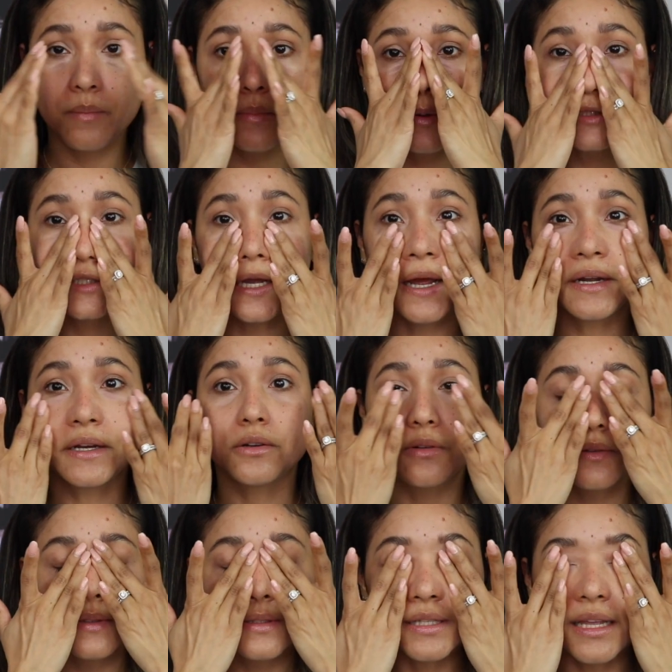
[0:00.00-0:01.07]

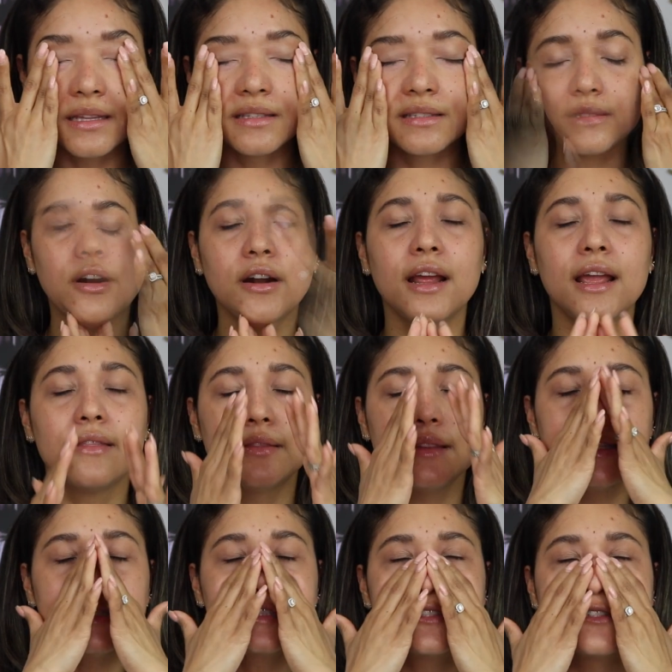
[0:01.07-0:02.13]
botanical scents are. And
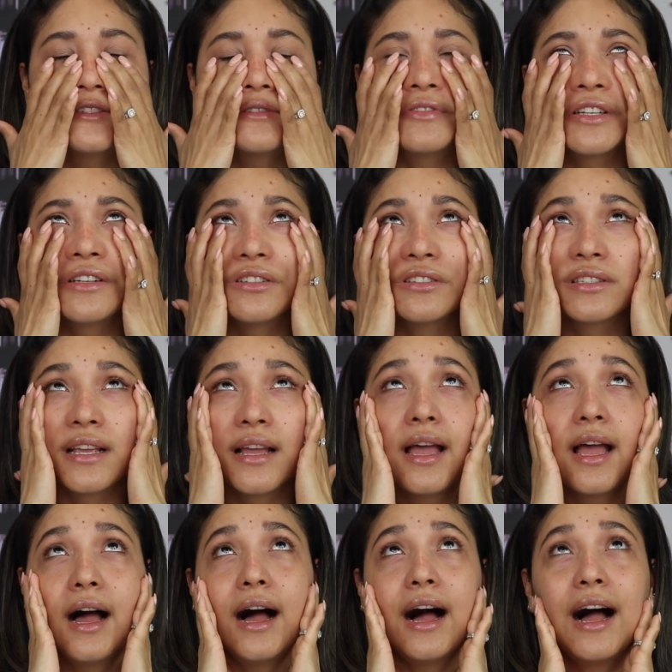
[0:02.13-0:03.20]
this just feels
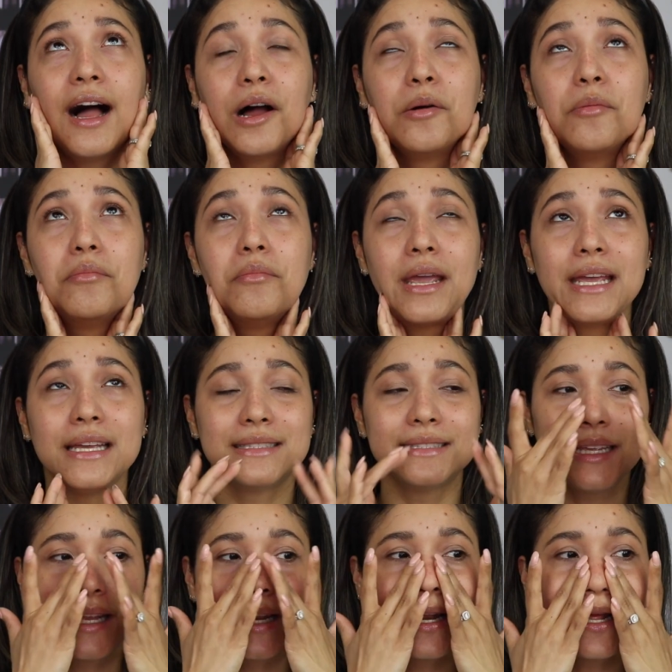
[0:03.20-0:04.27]

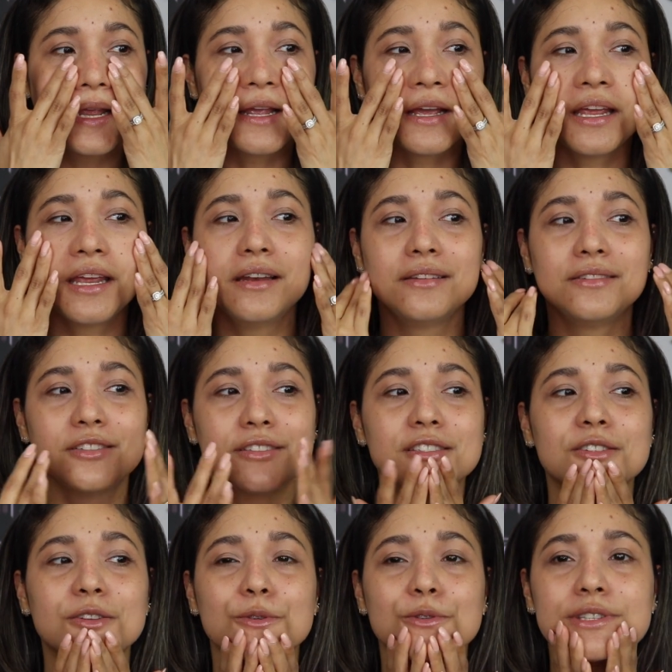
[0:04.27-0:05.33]
amazing, like it's
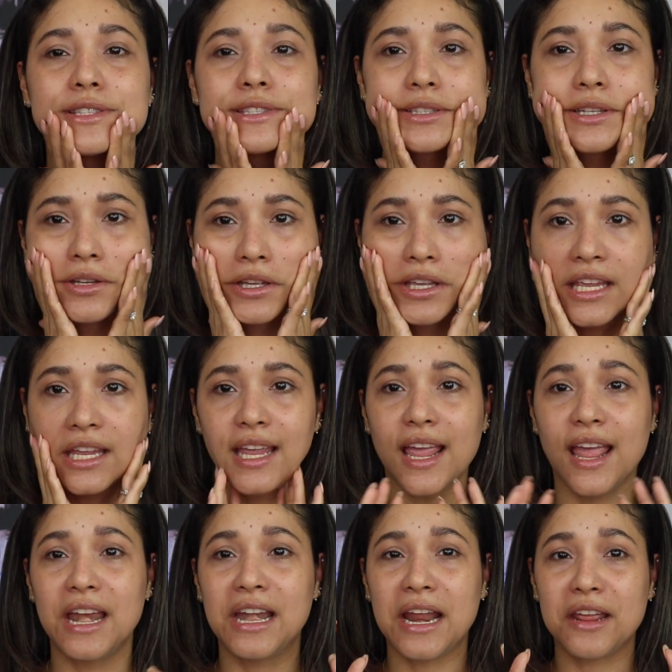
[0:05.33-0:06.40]
just so silky
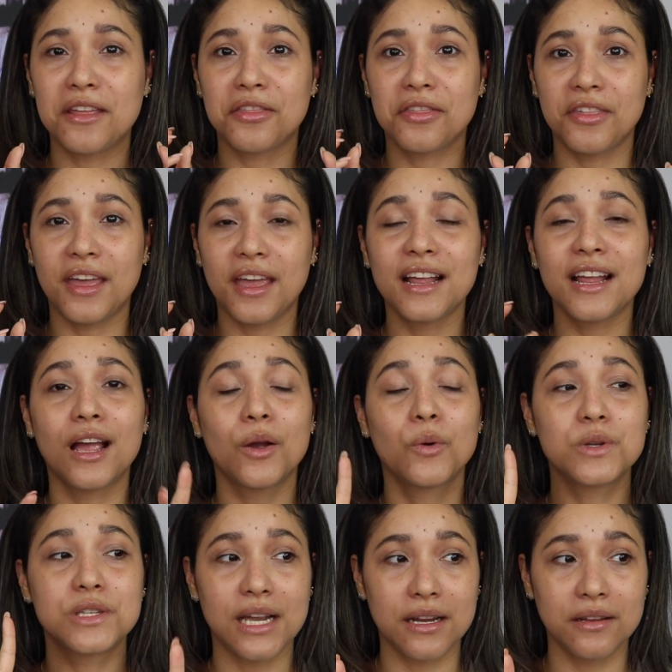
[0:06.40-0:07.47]
and like thick,
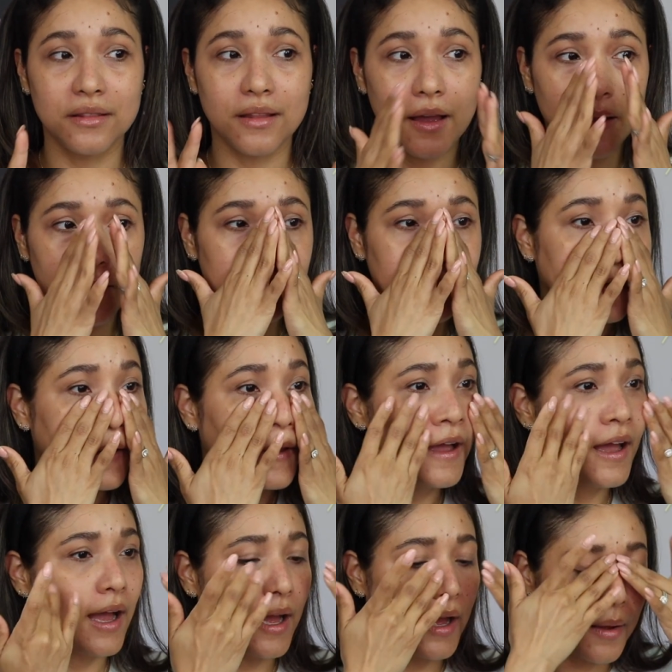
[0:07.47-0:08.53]
which I love.
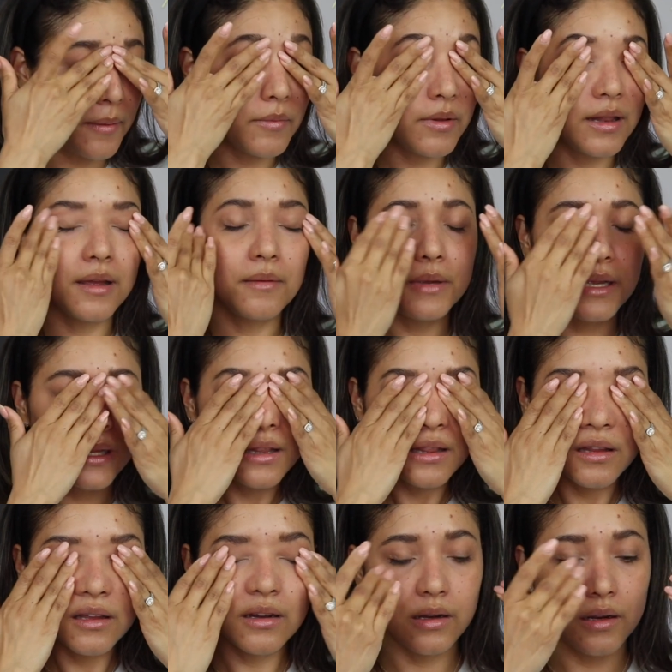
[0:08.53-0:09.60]
Let me
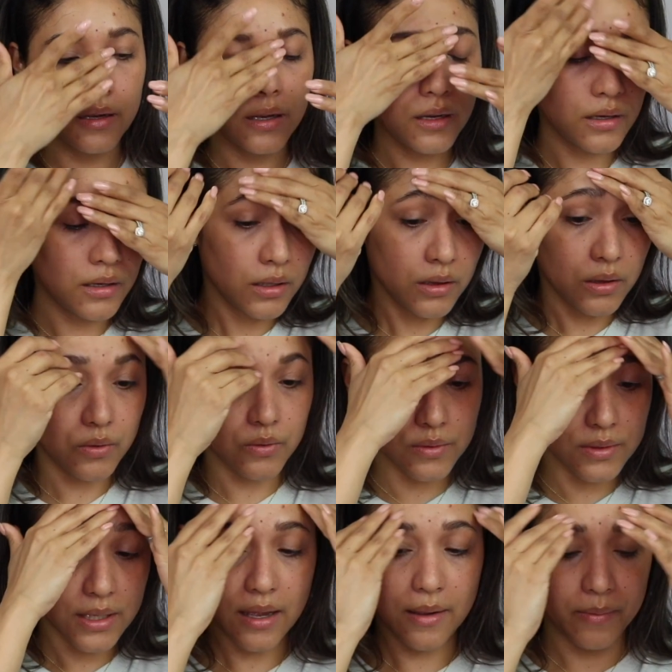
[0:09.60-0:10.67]
look
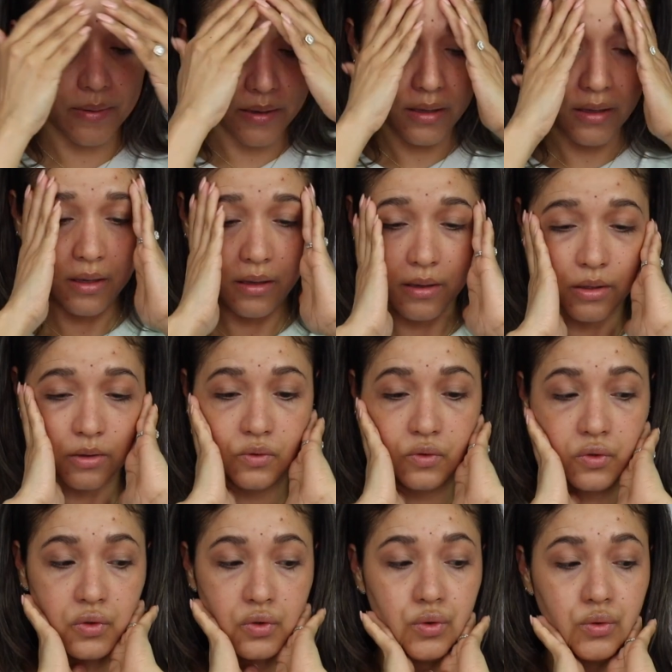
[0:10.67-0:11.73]
close up
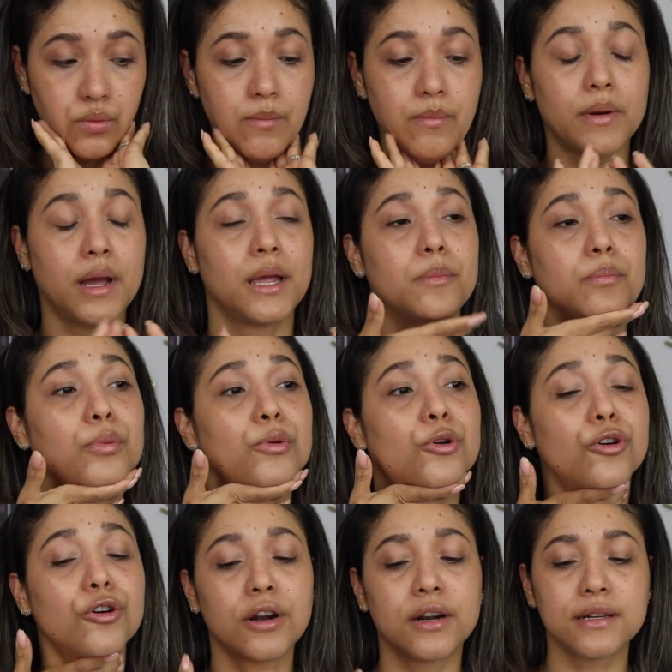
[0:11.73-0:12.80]
to my
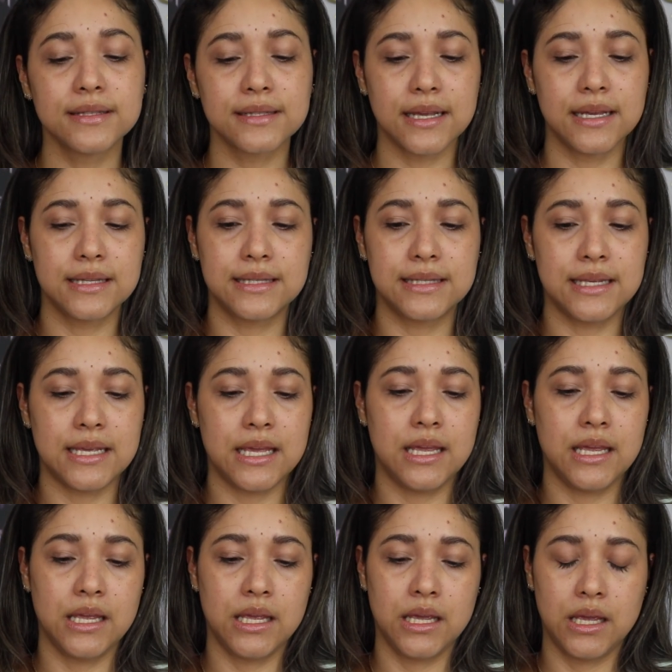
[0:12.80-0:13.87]
pores and
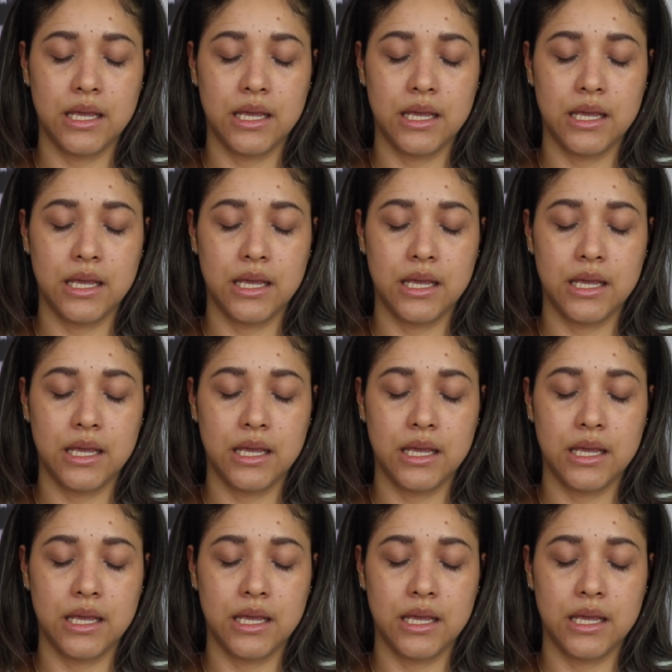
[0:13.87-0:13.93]
see